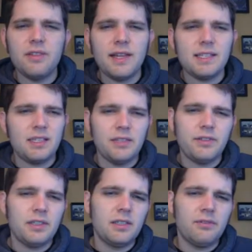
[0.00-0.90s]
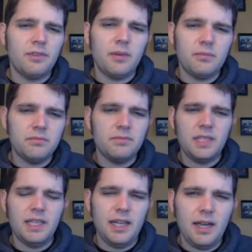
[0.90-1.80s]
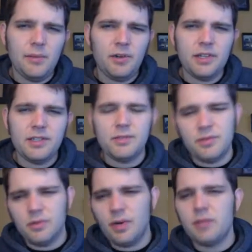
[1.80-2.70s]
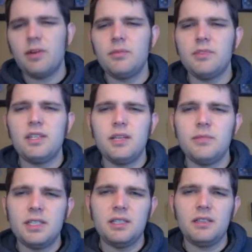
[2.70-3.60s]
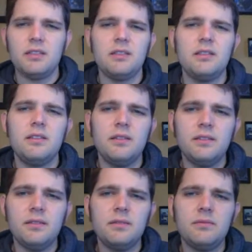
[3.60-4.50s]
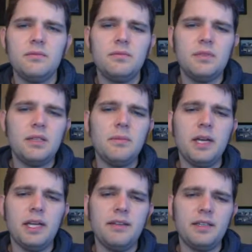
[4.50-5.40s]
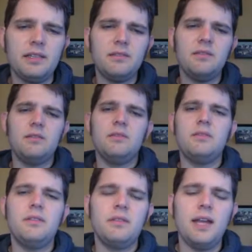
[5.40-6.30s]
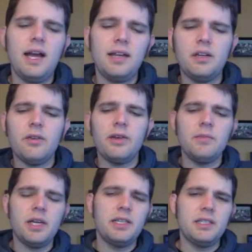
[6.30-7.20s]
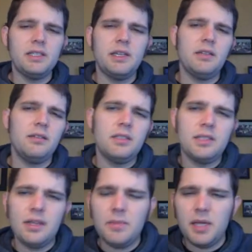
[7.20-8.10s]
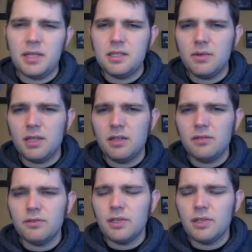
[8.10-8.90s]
that significantly from day-to-day operations, which is one of the problems with the game. It's like the money, I think, the ongoing money is not balanced well enough.